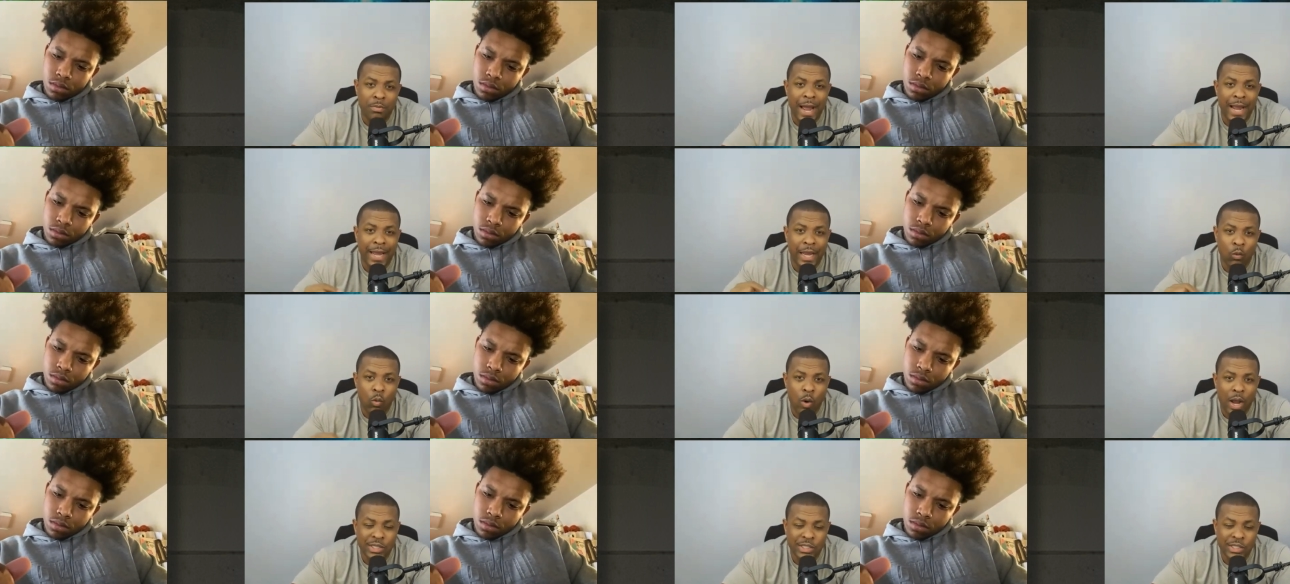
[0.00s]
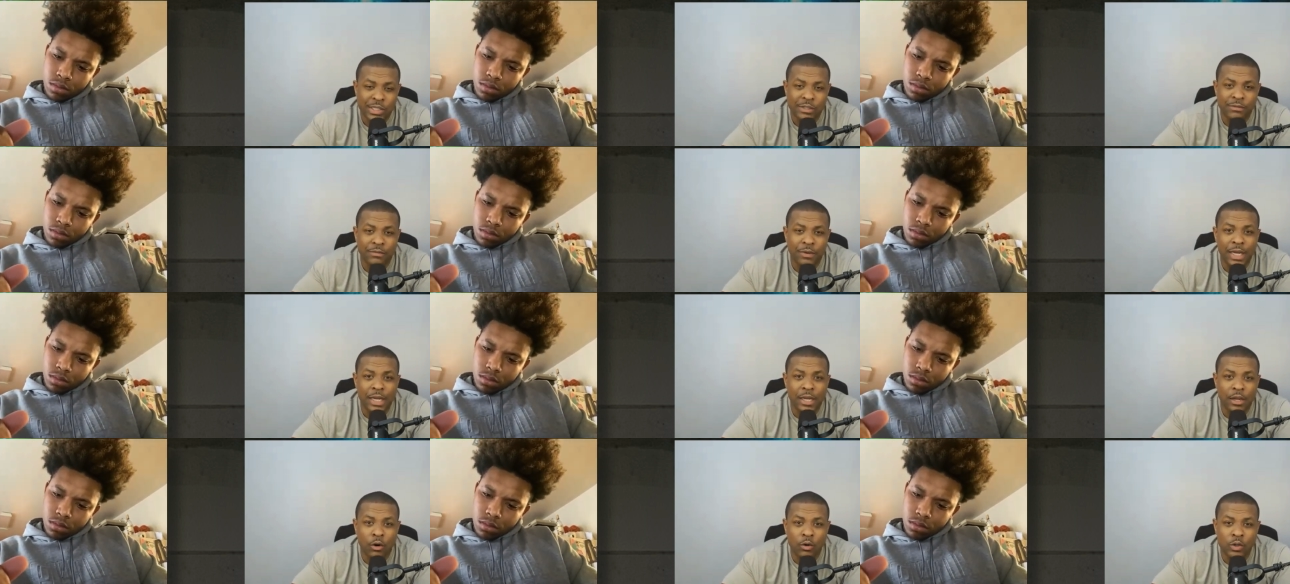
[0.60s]
Speaker 1: and watch this
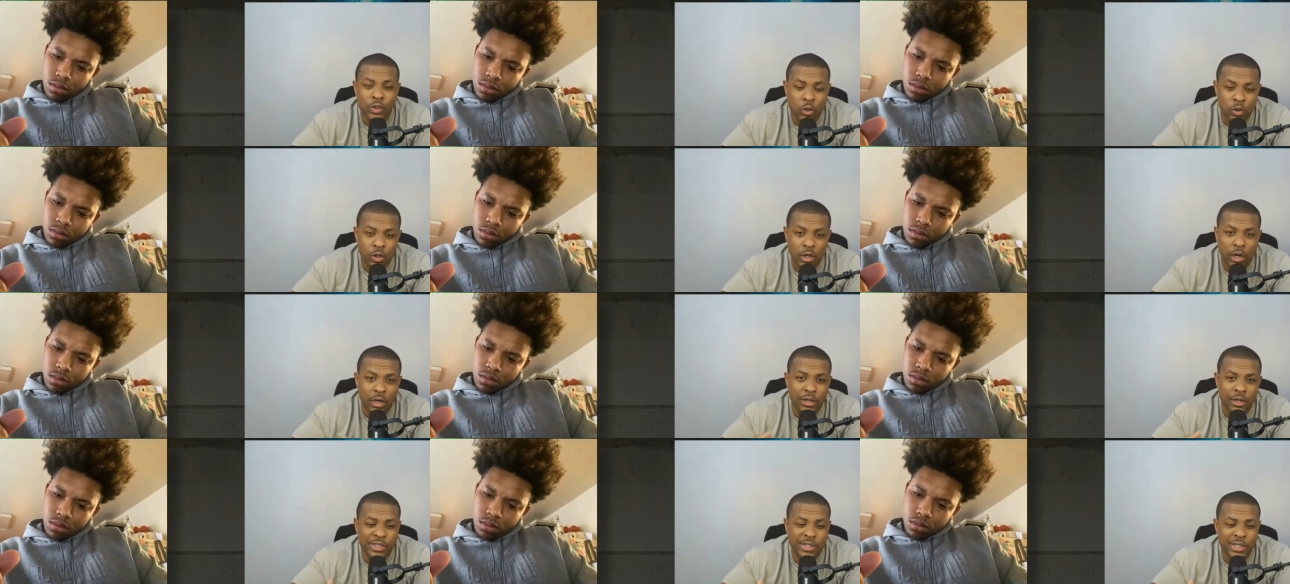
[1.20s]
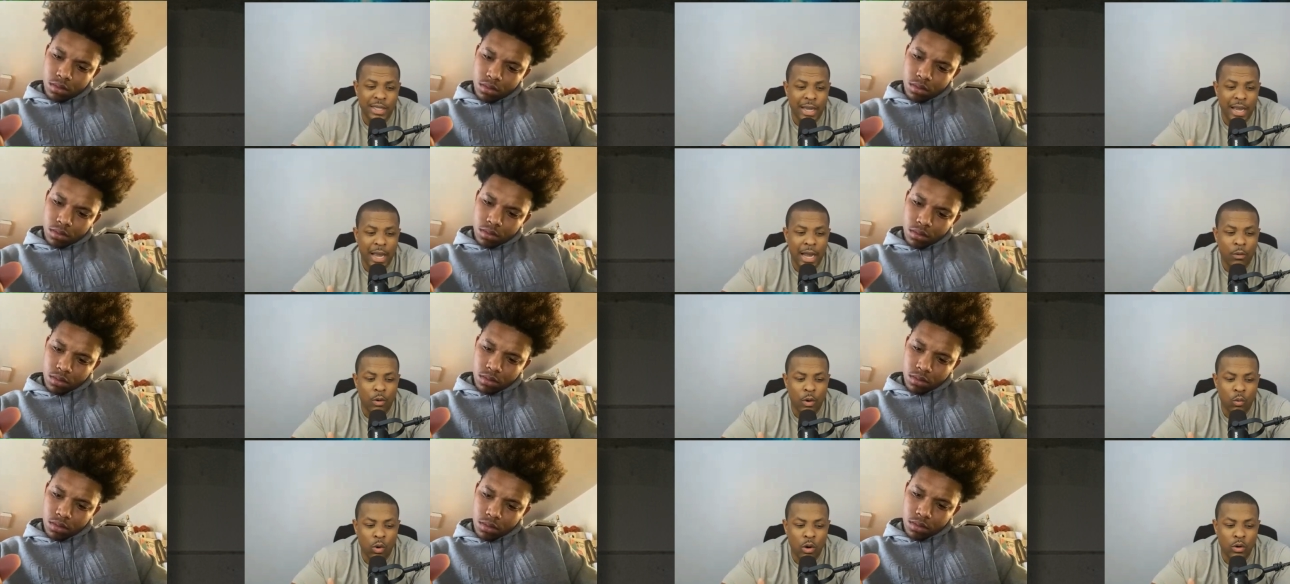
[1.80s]
video so you can understand how
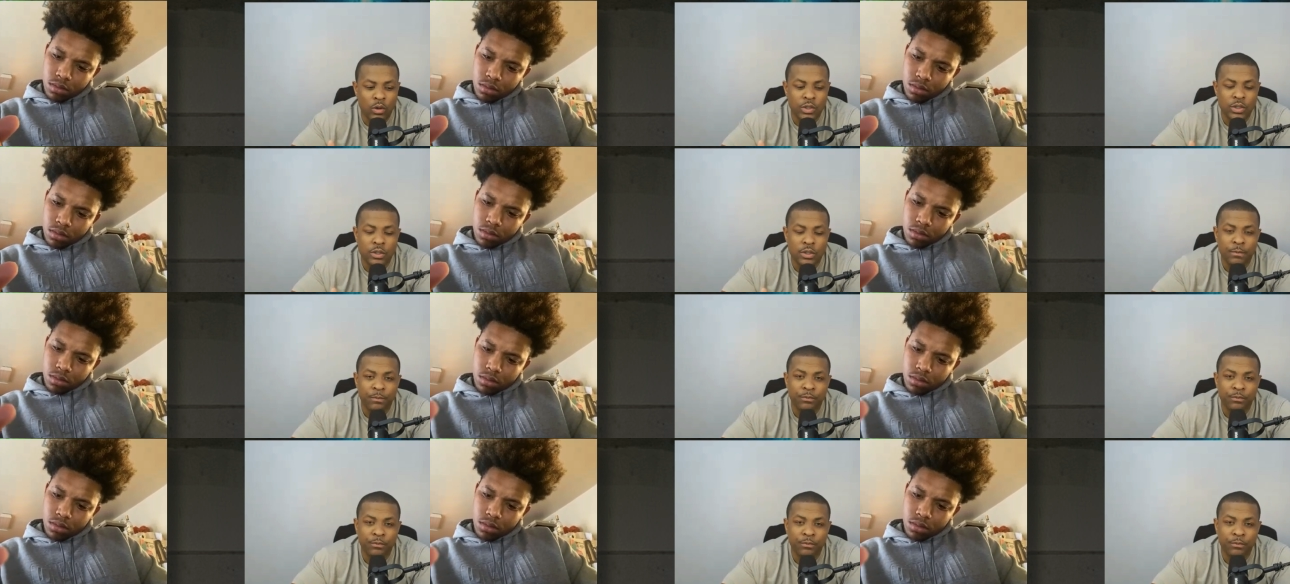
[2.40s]
it works.